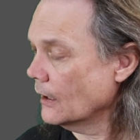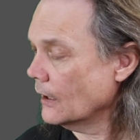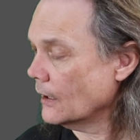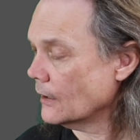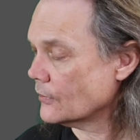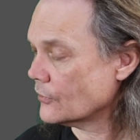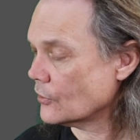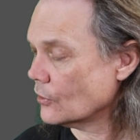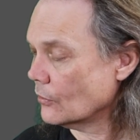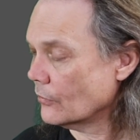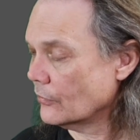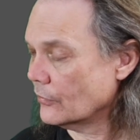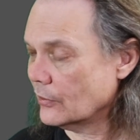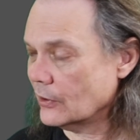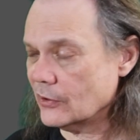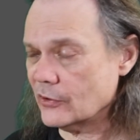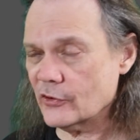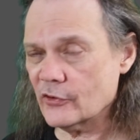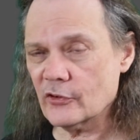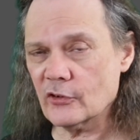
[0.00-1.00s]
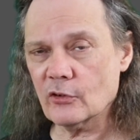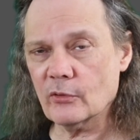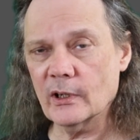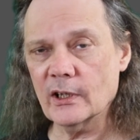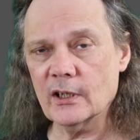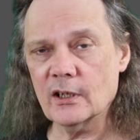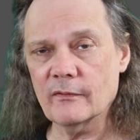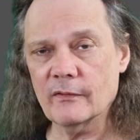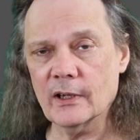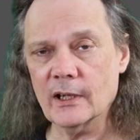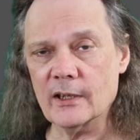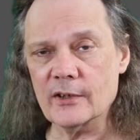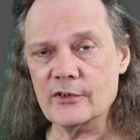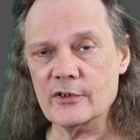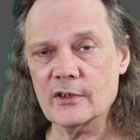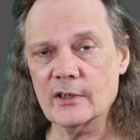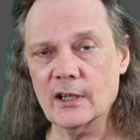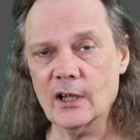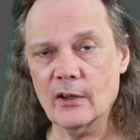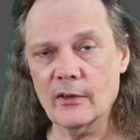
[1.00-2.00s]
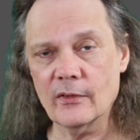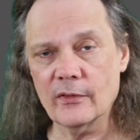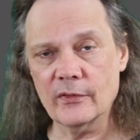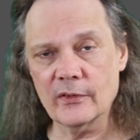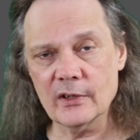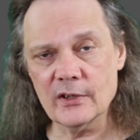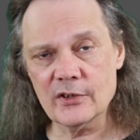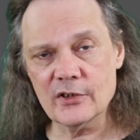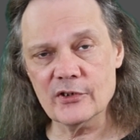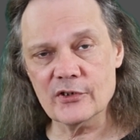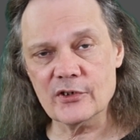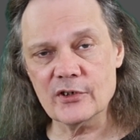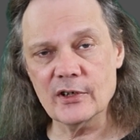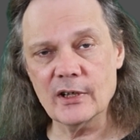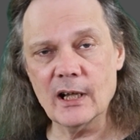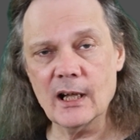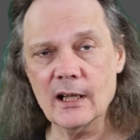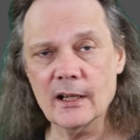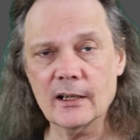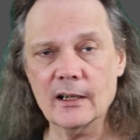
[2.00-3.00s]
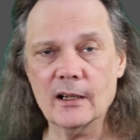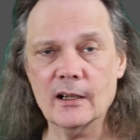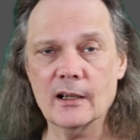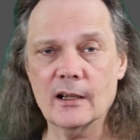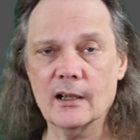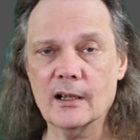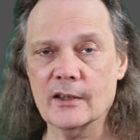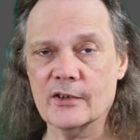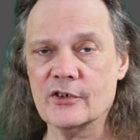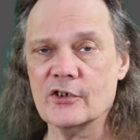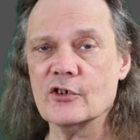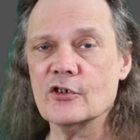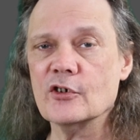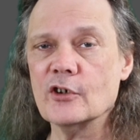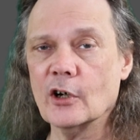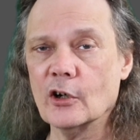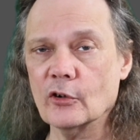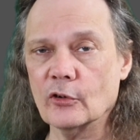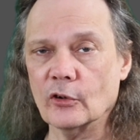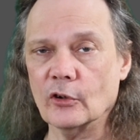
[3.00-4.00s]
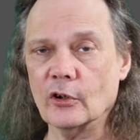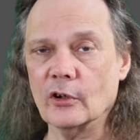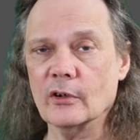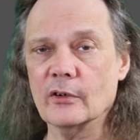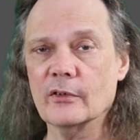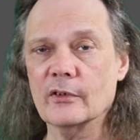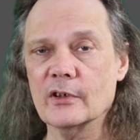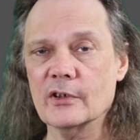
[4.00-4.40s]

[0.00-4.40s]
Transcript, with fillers: And so this is a great device. Now, this is not a starter.